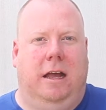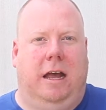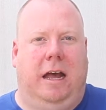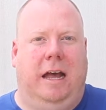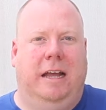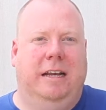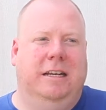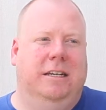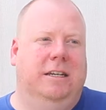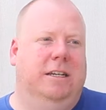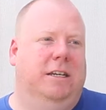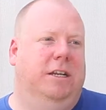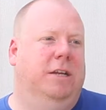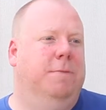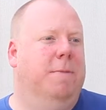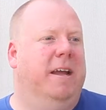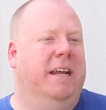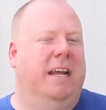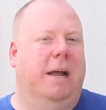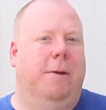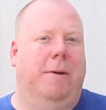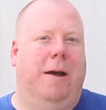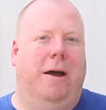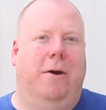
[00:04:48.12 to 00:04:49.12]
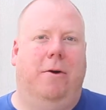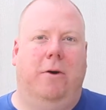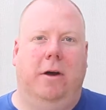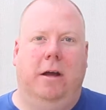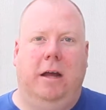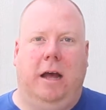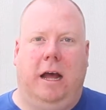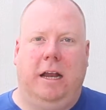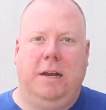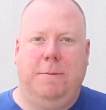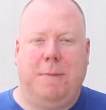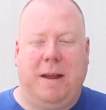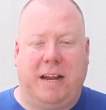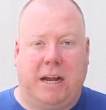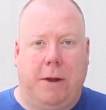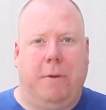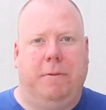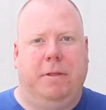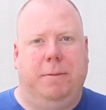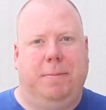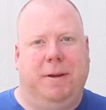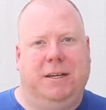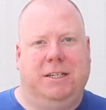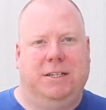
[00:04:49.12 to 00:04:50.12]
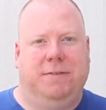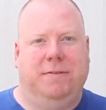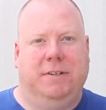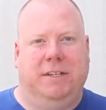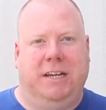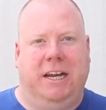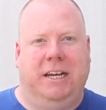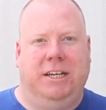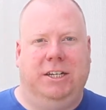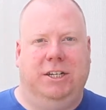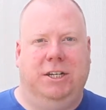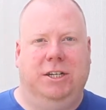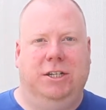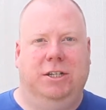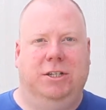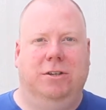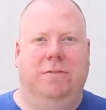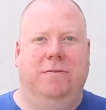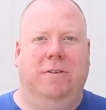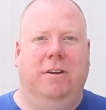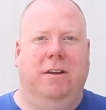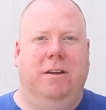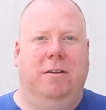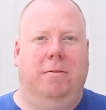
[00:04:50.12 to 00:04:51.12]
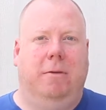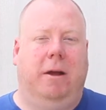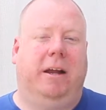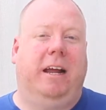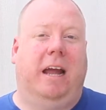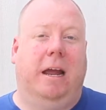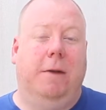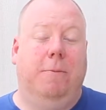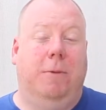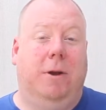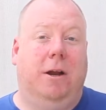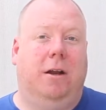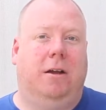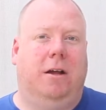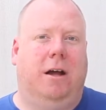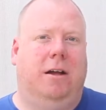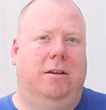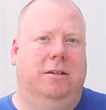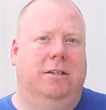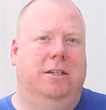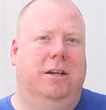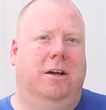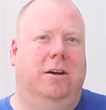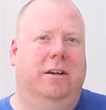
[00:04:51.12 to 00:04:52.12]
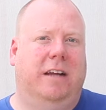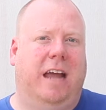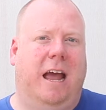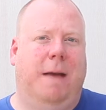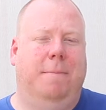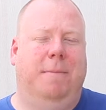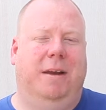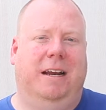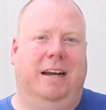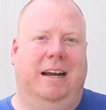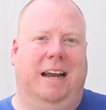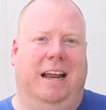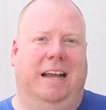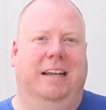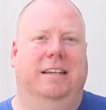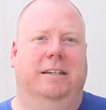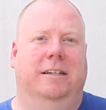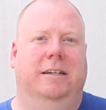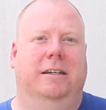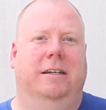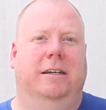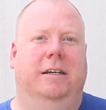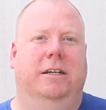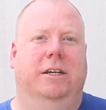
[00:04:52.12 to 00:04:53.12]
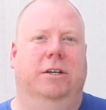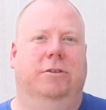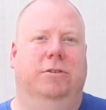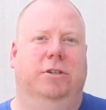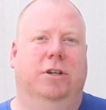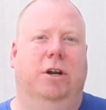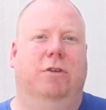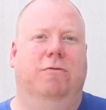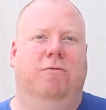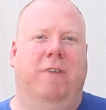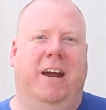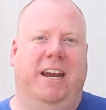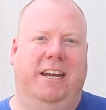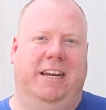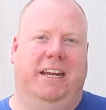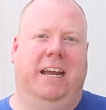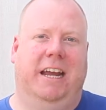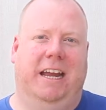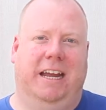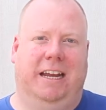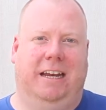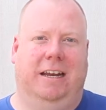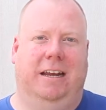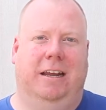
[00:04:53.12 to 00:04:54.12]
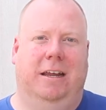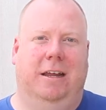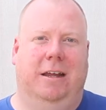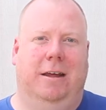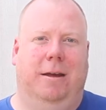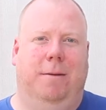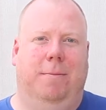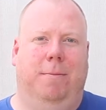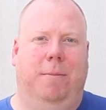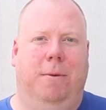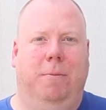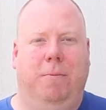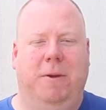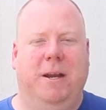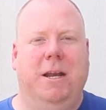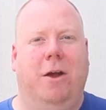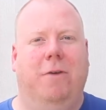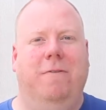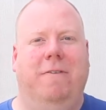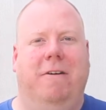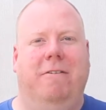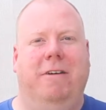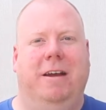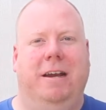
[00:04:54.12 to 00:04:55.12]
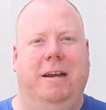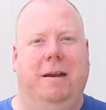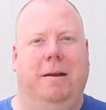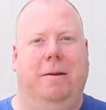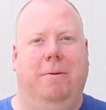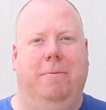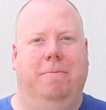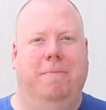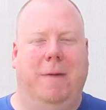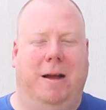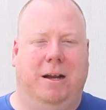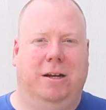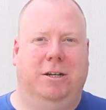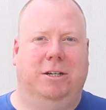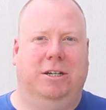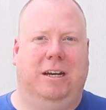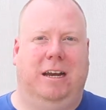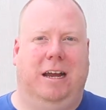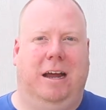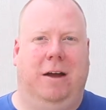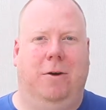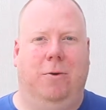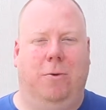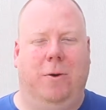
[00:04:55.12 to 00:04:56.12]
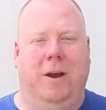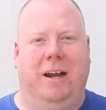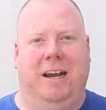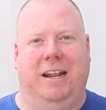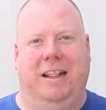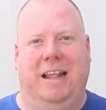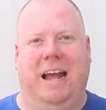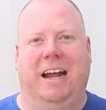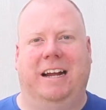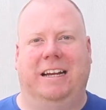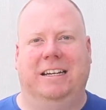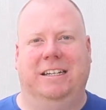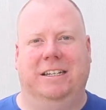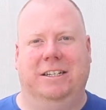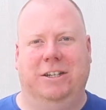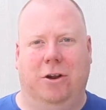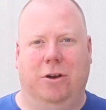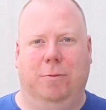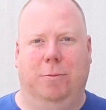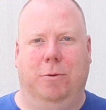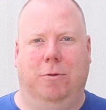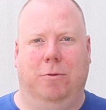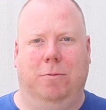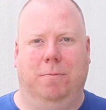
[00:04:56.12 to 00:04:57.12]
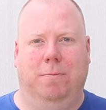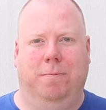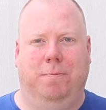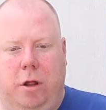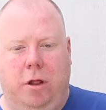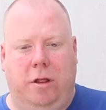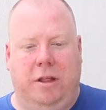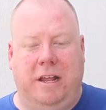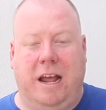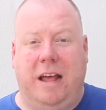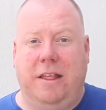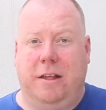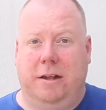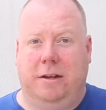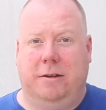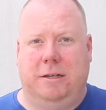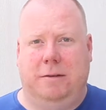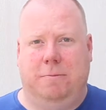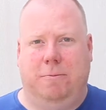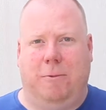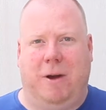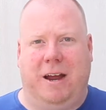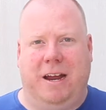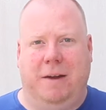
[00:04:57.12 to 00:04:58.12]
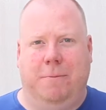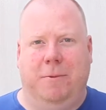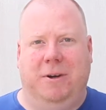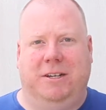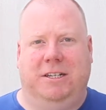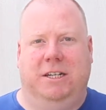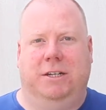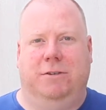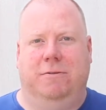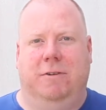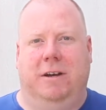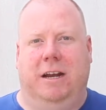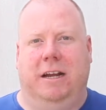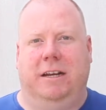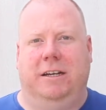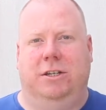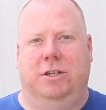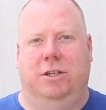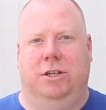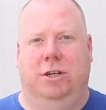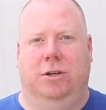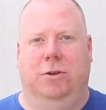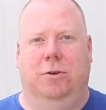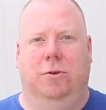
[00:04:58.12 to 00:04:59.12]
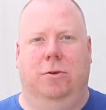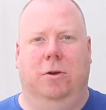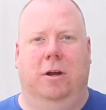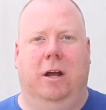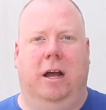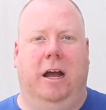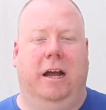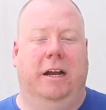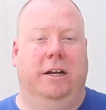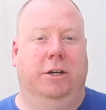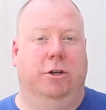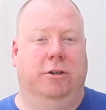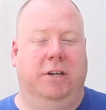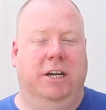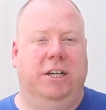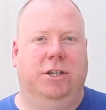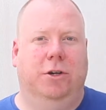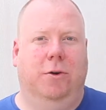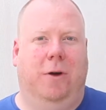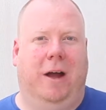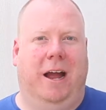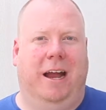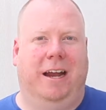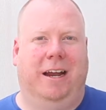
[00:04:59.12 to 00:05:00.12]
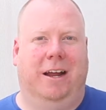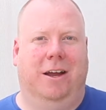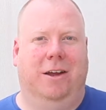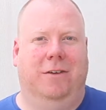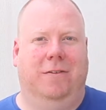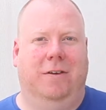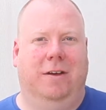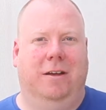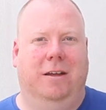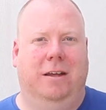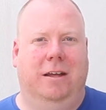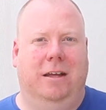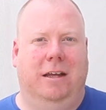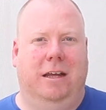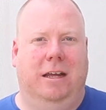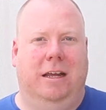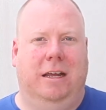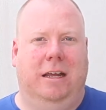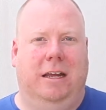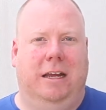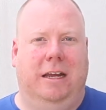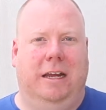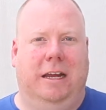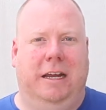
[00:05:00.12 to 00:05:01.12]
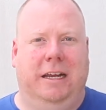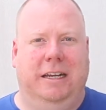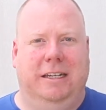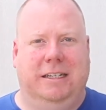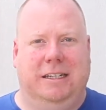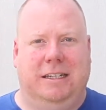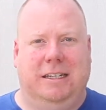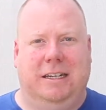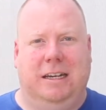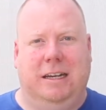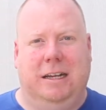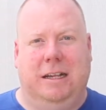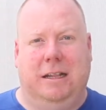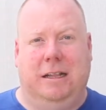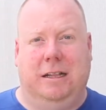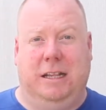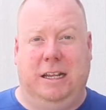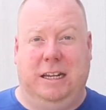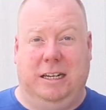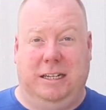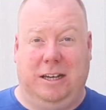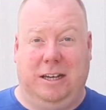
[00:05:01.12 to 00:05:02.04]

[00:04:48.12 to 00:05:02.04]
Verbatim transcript: And you may go out, and you may go out with the best of intentions of, okay, well, I'll, I'll start gambling less, and you'll start reining it in. But we know very much how quickly that can snowball. The other way in which this relates to a traditional hangover is the